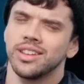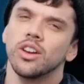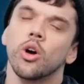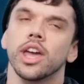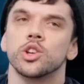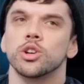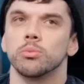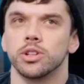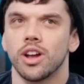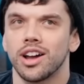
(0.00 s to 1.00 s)
Okay, sure,
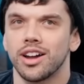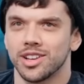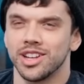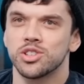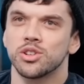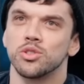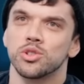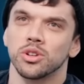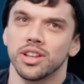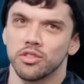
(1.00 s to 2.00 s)
but not on an
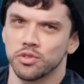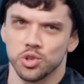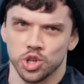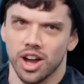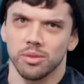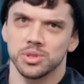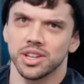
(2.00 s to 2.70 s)
institutional level for jobs.